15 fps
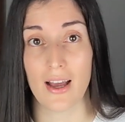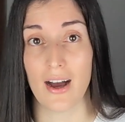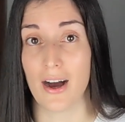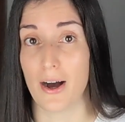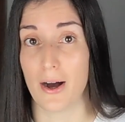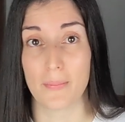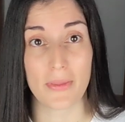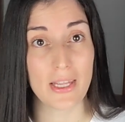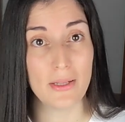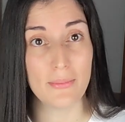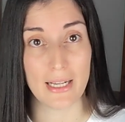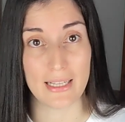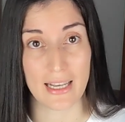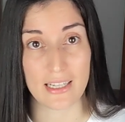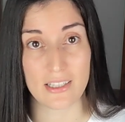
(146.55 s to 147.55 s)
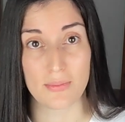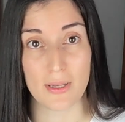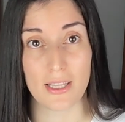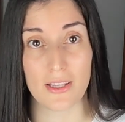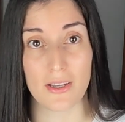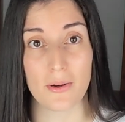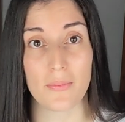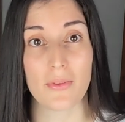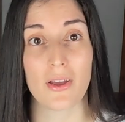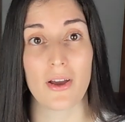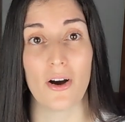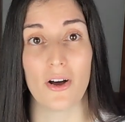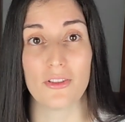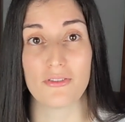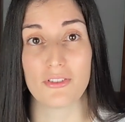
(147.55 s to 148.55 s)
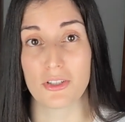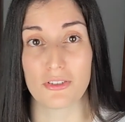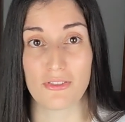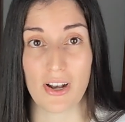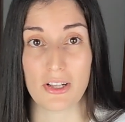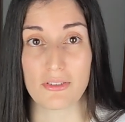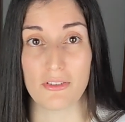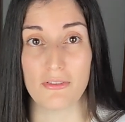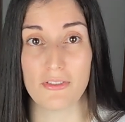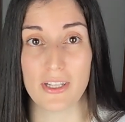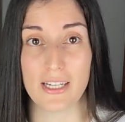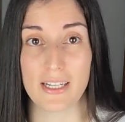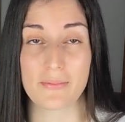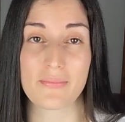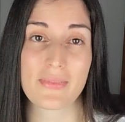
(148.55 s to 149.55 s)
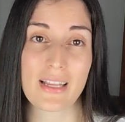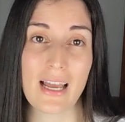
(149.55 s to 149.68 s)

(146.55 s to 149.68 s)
um, in my next video on Venus flytrap feeding.